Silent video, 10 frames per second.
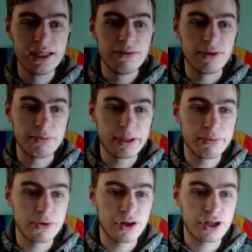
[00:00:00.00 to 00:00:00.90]
when
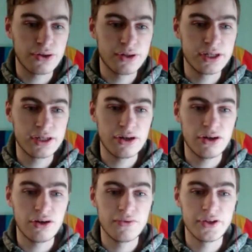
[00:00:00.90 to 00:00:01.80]
people are going
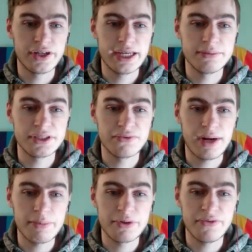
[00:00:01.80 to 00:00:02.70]
over their games in
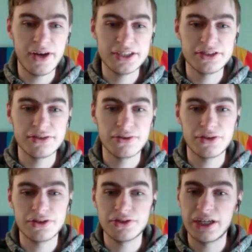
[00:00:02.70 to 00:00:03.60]
rapid fashion or
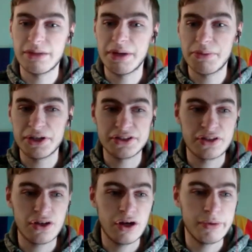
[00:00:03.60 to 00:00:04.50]
they're trying to memorize
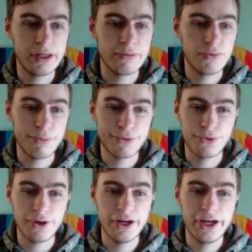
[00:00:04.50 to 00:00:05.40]
their opening
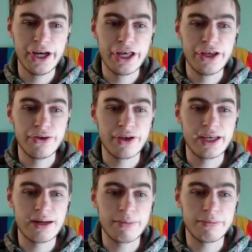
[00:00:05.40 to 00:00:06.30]
repertoire, you can
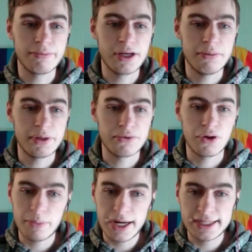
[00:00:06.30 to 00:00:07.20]
get a bit
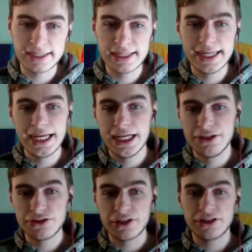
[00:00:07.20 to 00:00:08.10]
robotic. And
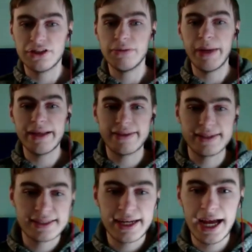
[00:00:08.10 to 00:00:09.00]
usually two bad
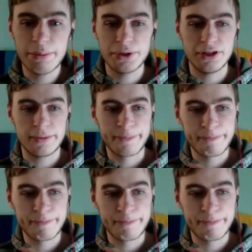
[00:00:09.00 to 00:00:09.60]
things can happen here.